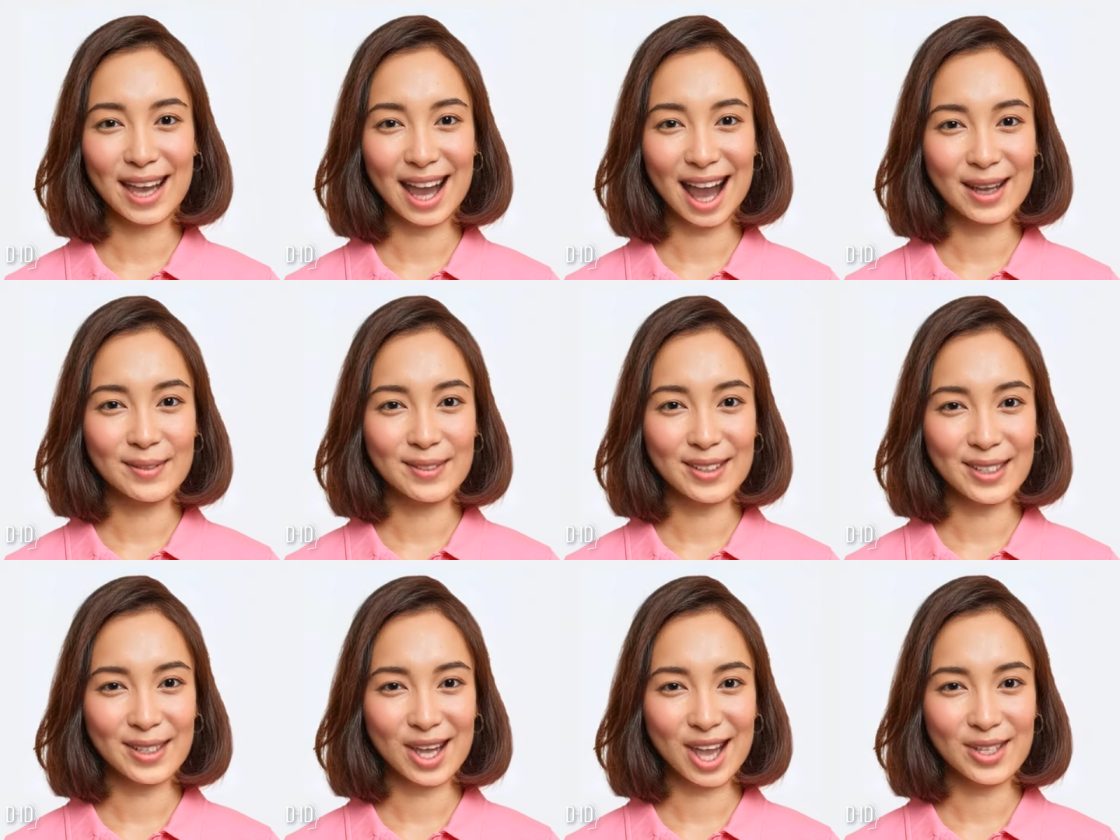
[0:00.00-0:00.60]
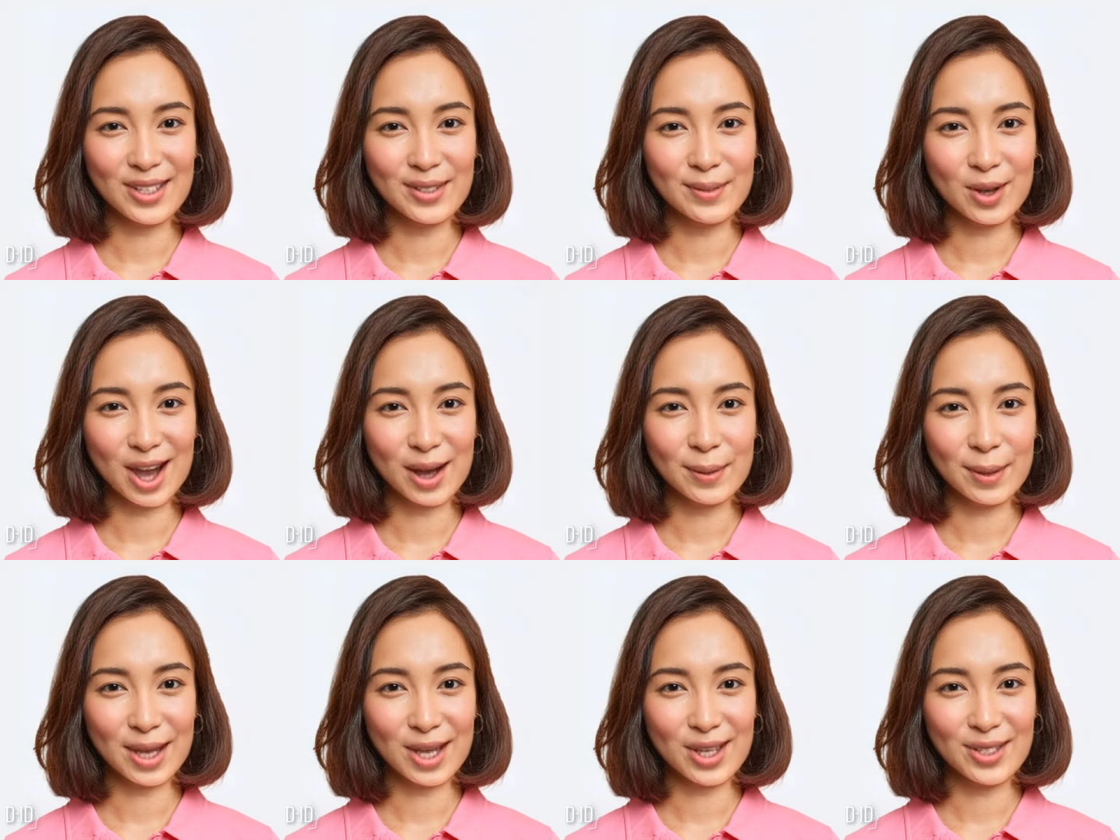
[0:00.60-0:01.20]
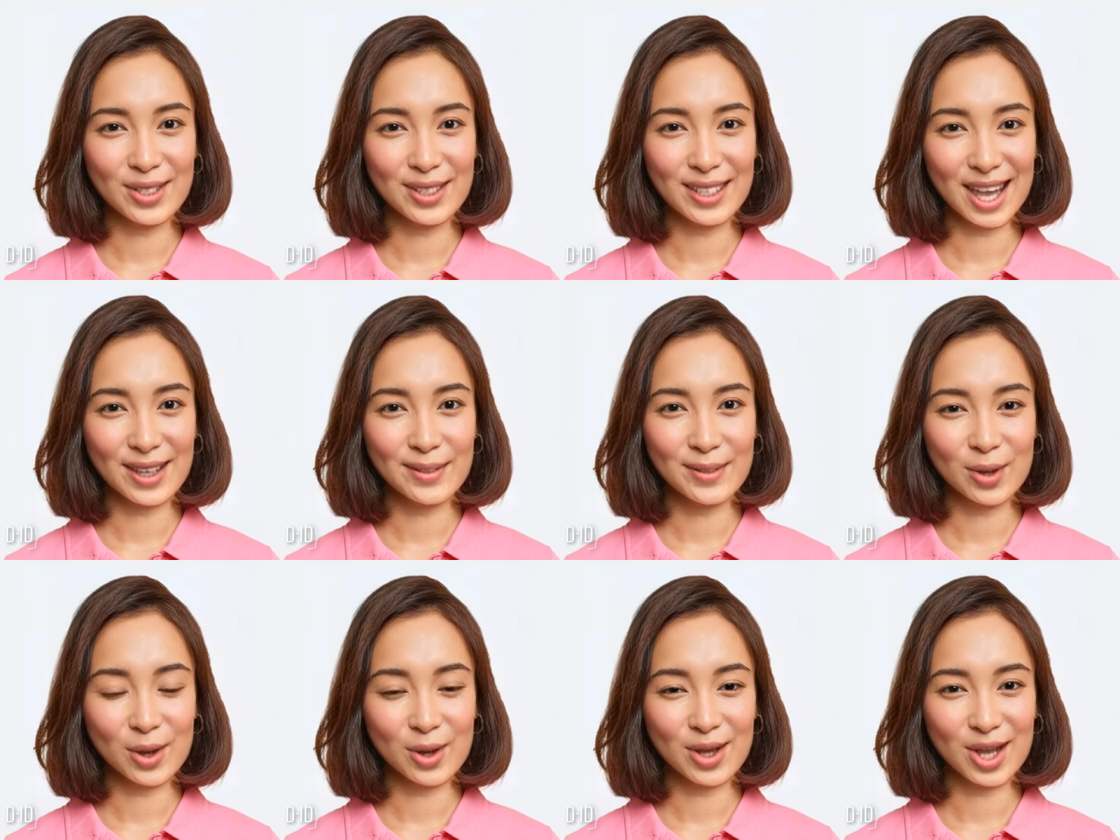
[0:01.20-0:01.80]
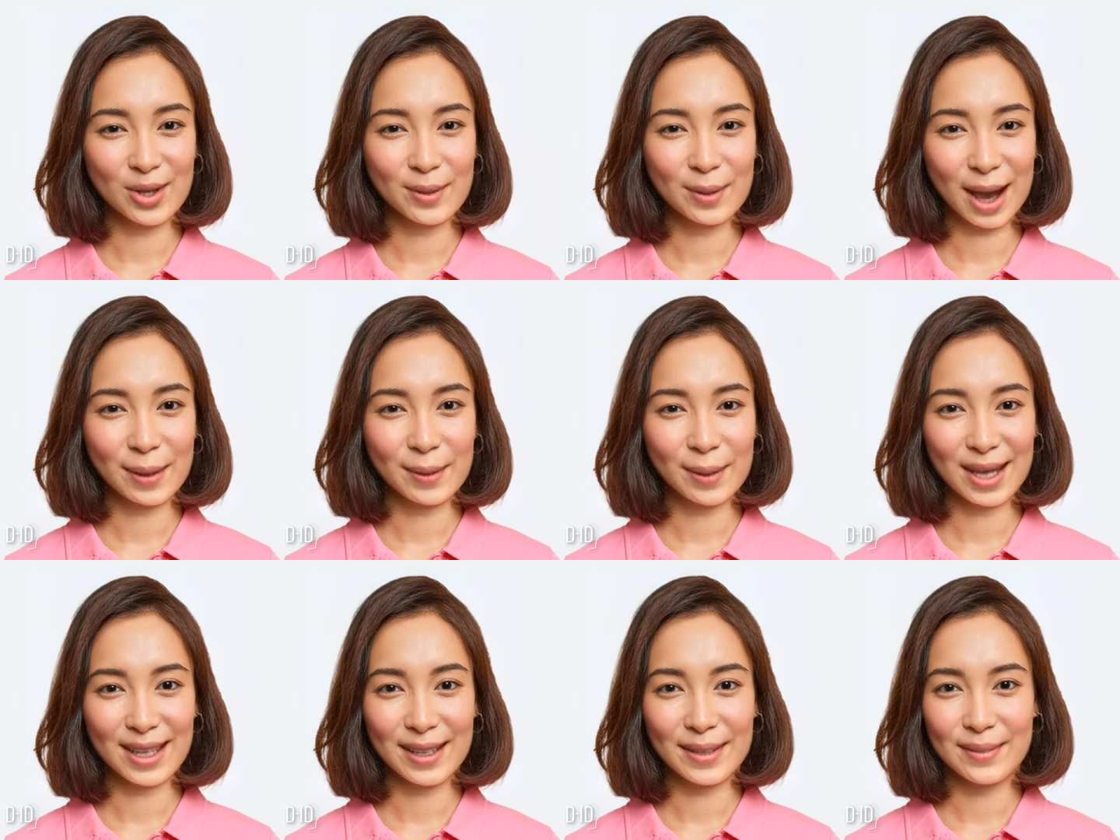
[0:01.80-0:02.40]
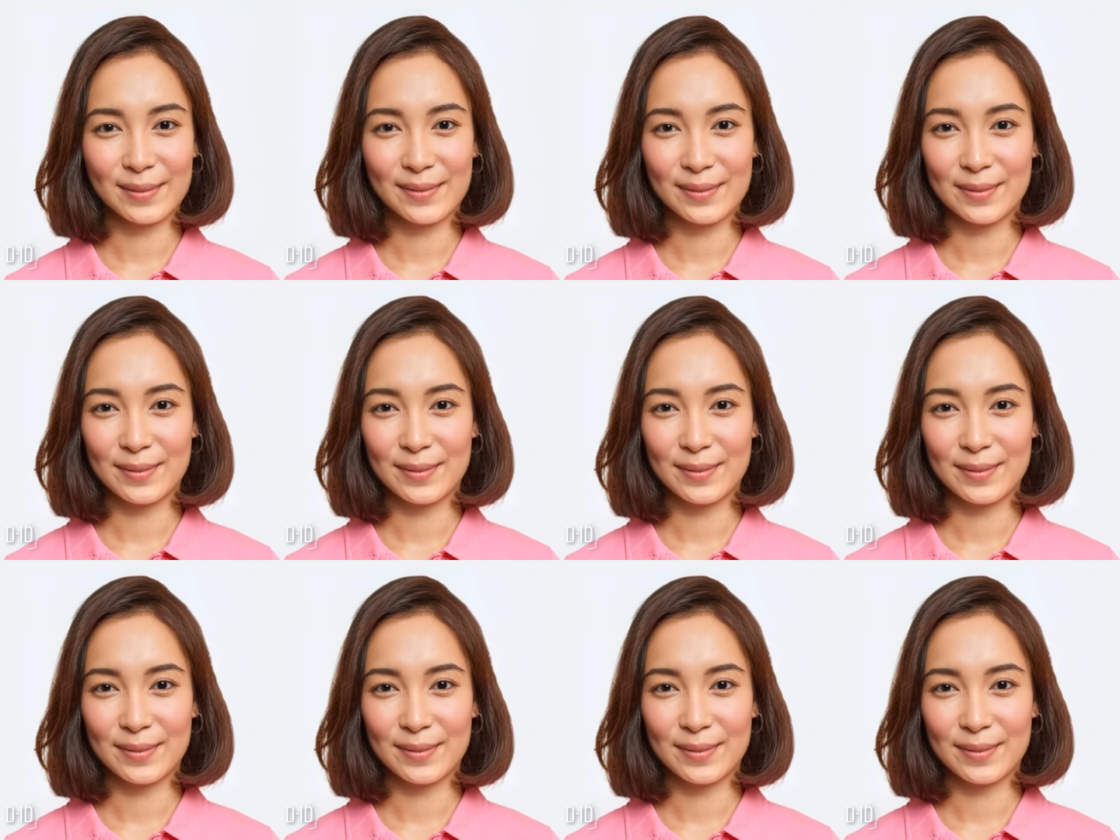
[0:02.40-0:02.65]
having thoughts of harming yourself or your baby.